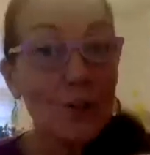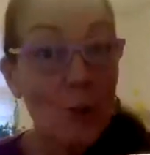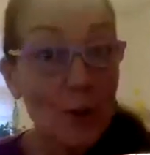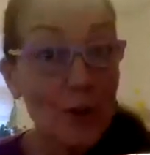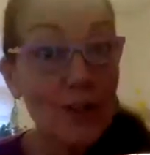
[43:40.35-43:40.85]

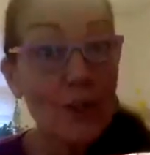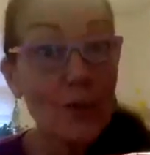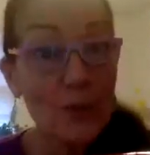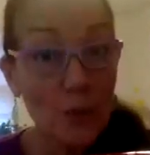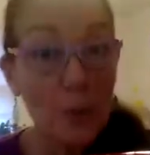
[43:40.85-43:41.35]
also
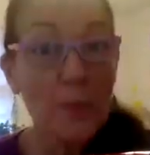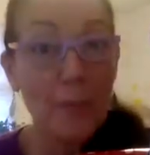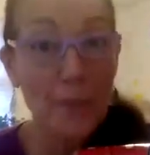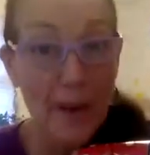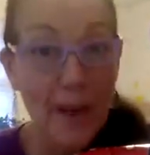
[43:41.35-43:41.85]
super
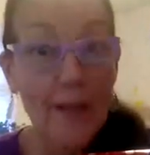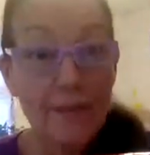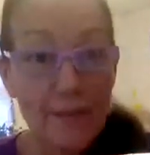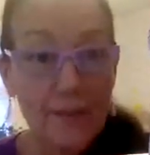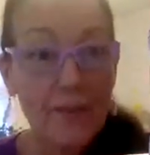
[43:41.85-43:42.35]
brave,
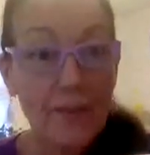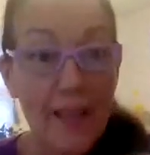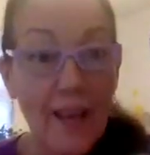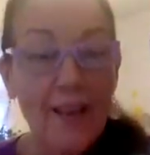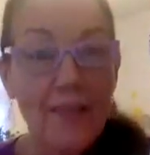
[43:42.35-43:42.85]

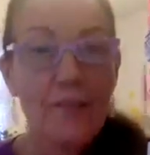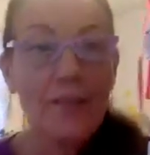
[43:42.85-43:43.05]
okay?